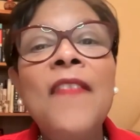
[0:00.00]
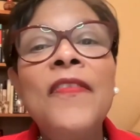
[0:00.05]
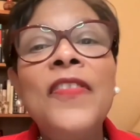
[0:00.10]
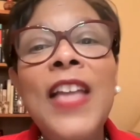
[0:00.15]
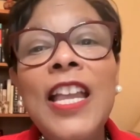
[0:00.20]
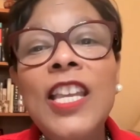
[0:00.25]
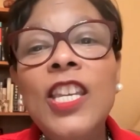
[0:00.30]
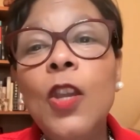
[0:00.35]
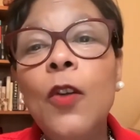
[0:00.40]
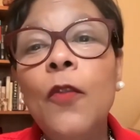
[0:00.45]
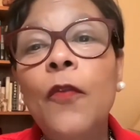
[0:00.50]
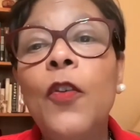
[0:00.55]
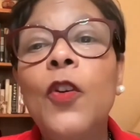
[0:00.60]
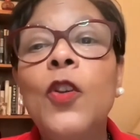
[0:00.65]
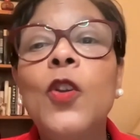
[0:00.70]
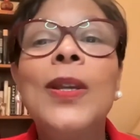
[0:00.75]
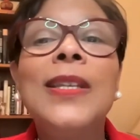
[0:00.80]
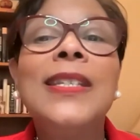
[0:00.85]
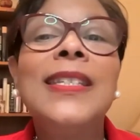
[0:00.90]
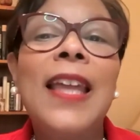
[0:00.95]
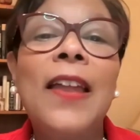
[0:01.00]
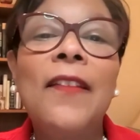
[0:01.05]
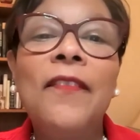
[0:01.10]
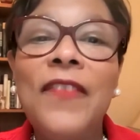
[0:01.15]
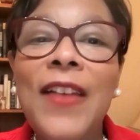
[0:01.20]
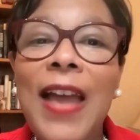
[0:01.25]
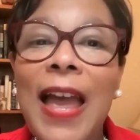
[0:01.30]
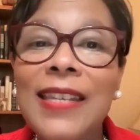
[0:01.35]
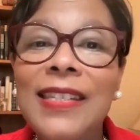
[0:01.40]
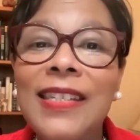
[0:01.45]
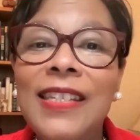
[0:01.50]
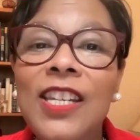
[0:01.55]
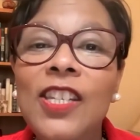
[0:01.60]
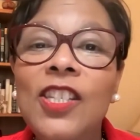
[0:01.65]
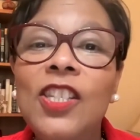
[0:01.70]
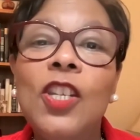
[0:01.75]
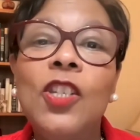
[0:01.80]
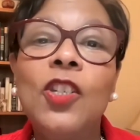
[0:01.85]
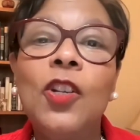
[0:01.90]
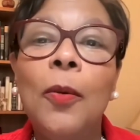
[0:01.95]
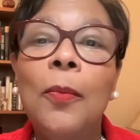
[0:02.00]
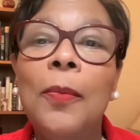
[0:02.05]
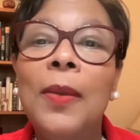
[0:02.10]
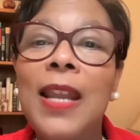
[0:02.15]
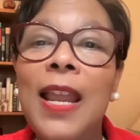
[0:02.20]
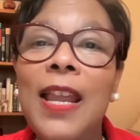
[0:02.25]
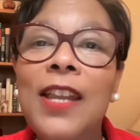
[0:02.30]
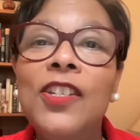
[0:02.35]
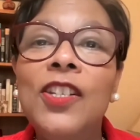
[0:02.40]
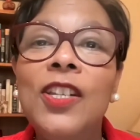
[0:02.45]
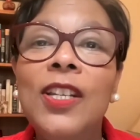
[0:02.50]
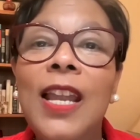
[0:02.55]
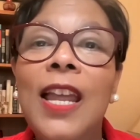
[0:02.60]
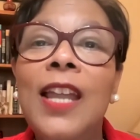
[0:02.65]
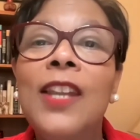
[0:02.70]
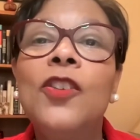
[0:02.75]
Thank you for your steadfastness, determination,